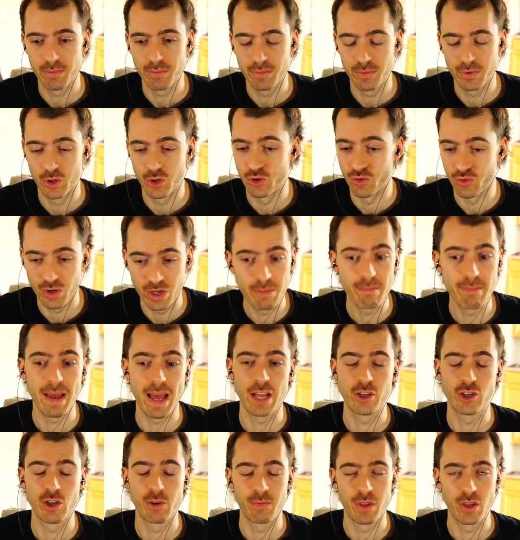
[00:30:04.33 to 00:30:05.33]
the dream
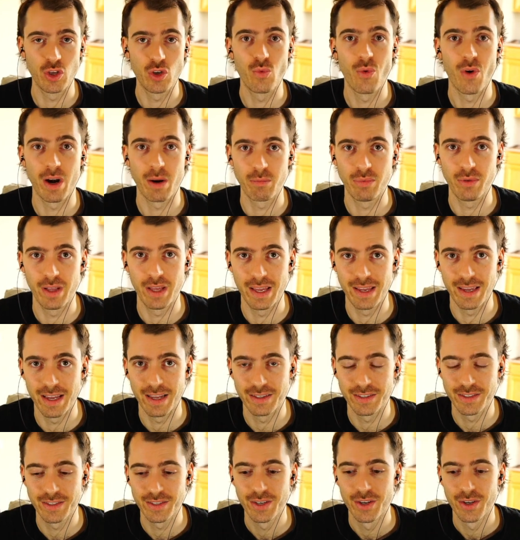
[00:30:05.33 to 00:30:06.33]
matchup that you want to play
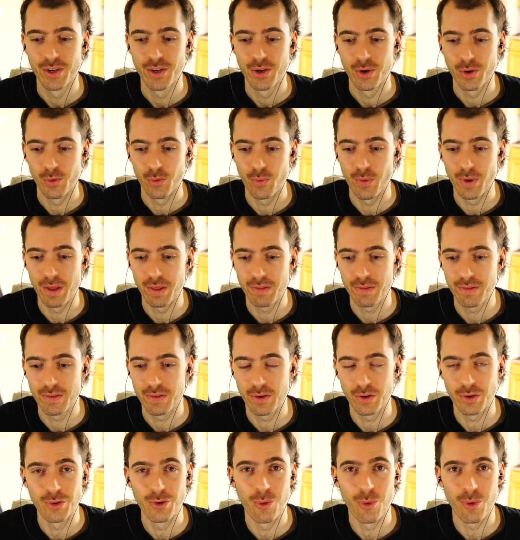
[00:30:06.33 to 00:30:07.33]
against with
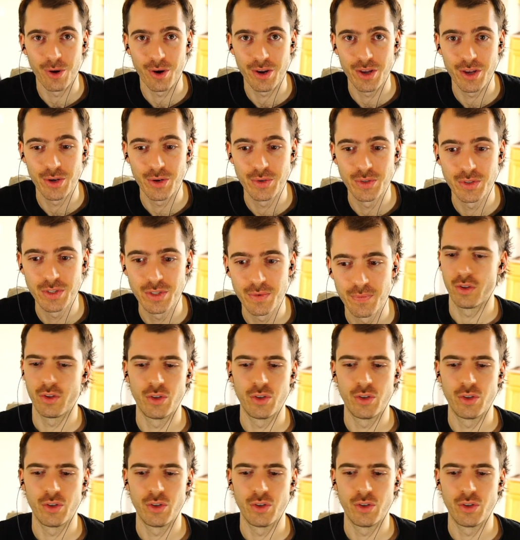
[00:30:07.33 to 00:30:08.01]
Goryos.